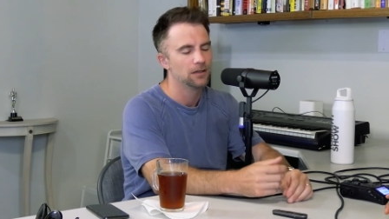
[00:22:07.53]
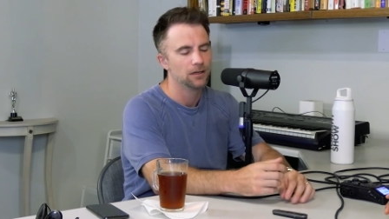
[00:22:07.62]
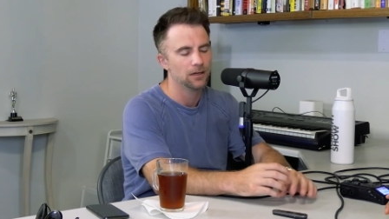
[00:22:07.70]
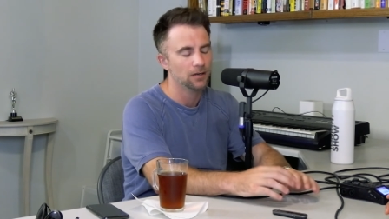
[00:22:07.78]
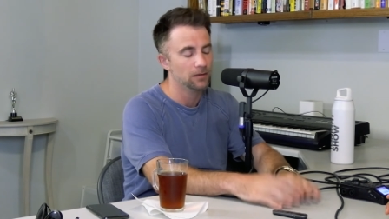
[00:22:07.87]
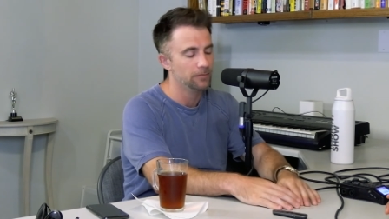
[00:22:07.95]

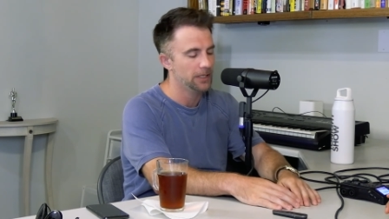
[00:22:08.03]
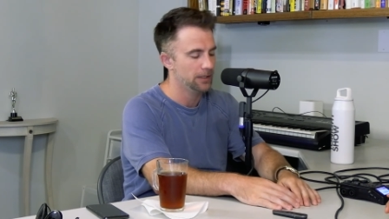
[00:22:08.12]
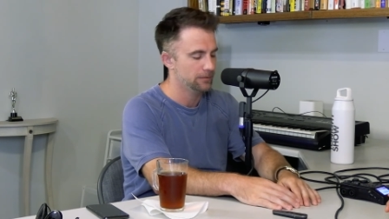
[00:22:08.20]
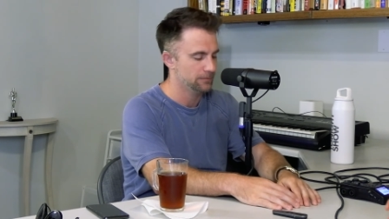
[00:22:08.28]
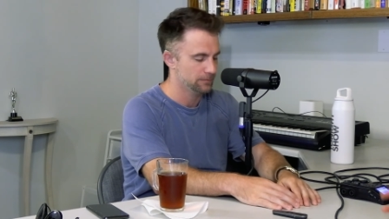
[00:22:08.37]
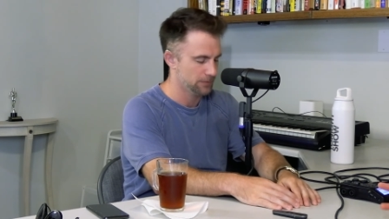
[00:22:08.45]
Oh
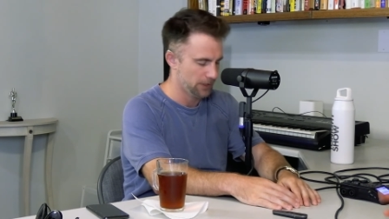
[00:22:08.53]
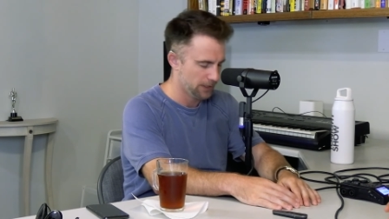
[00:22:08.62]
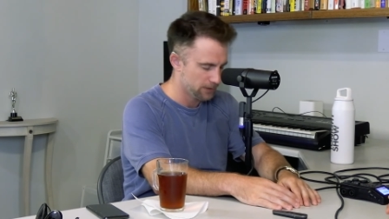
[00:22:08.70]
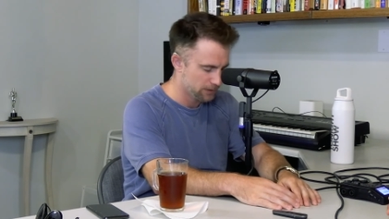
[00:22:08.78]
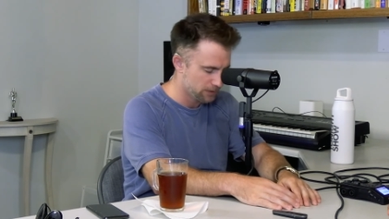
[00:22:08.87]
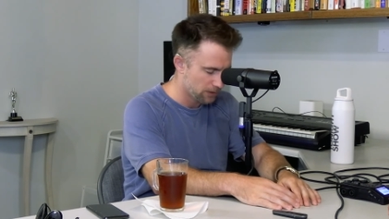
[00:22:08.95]
man,
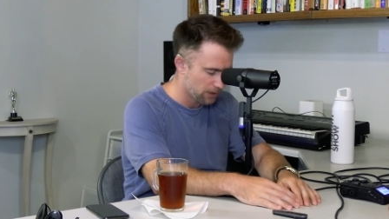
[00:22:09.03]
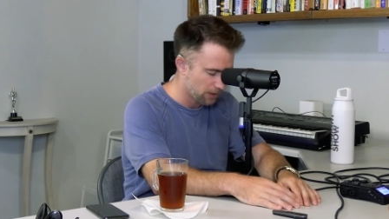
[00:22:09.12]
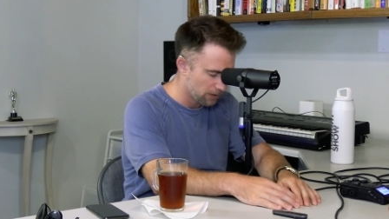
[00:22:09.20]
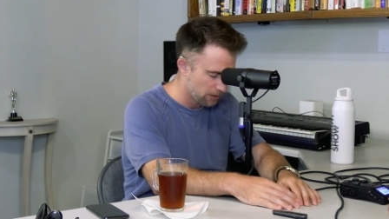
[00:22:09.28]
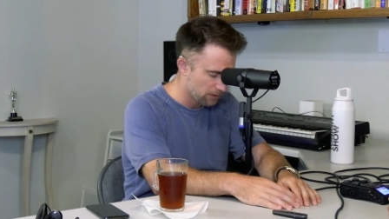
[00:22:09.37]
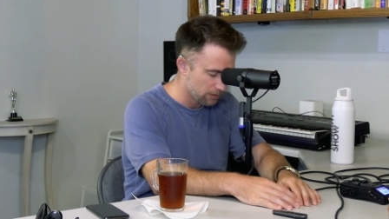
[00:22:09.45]
it's
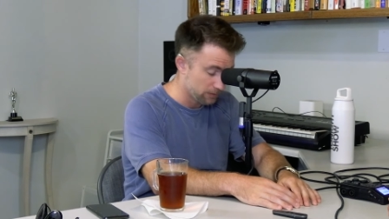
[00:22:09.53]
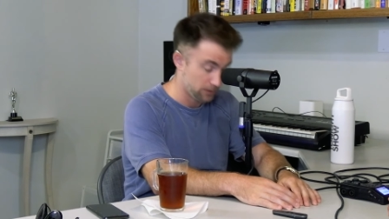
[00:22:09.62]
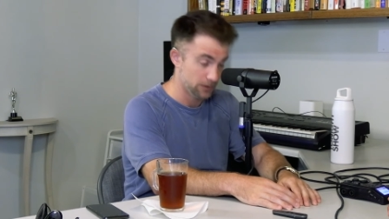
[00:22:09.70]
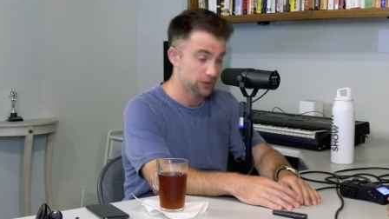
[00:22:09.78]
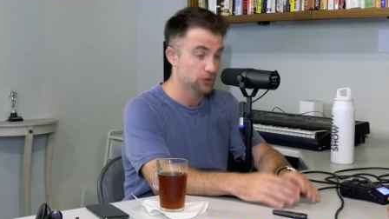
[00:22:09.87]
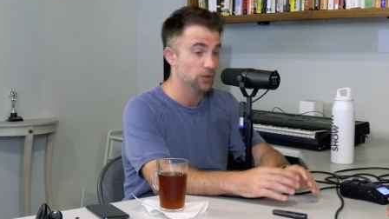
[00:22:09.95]
a
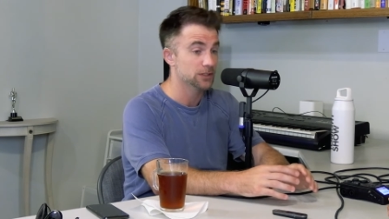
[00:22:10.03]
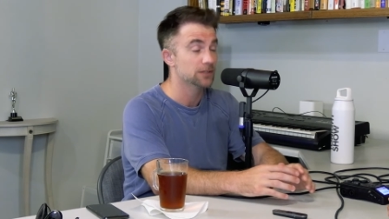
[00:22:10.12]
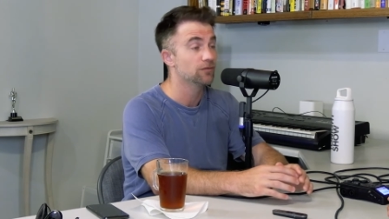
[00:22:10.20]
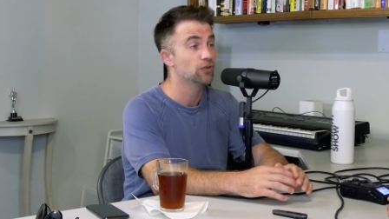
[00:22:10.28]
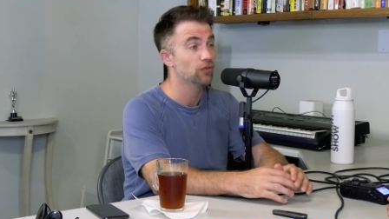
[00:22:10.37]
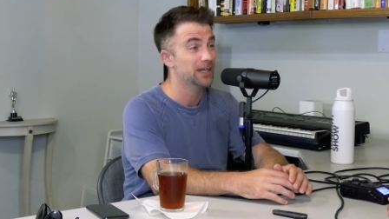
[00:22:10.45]
source
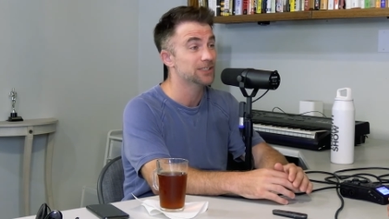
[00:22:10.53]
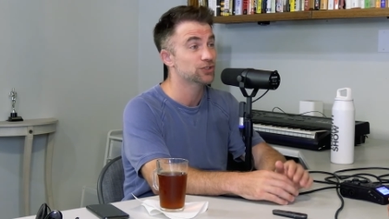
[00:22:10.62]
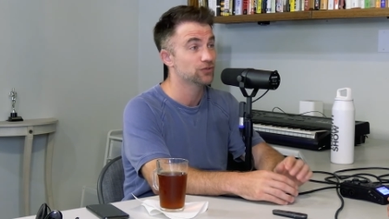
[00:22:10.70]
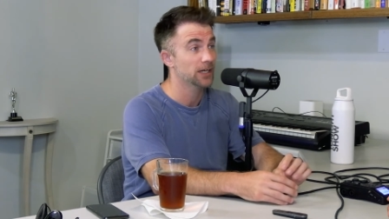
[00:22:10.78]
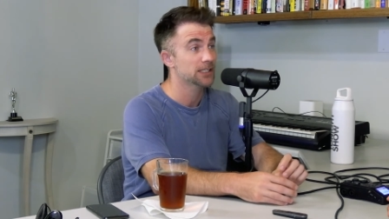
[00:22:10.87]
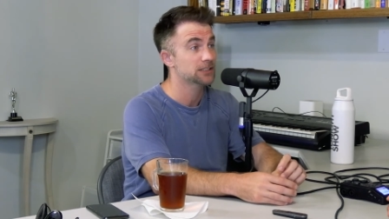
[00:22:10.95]
of great
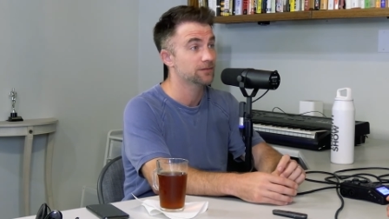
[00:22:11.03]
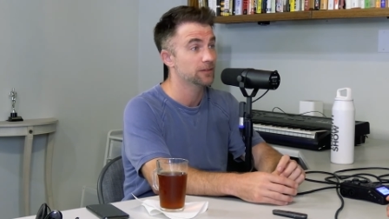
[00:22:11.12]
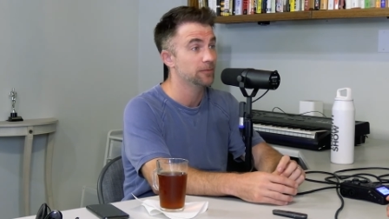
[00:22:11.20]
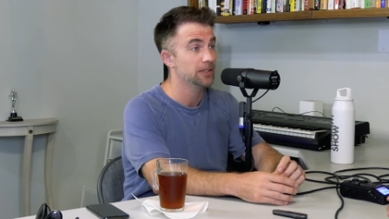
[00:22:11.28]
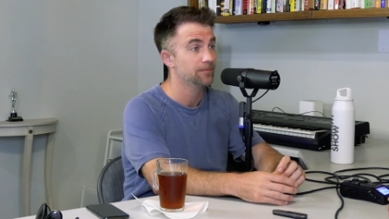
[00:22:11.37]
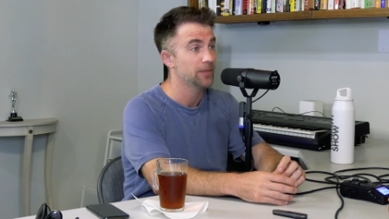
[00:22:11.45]
stress for
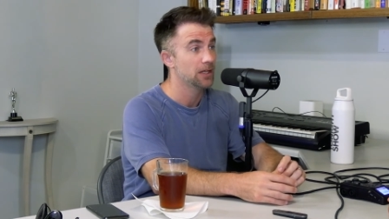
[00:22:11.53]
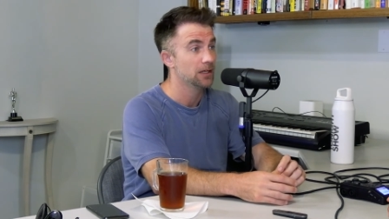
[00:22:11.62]
me.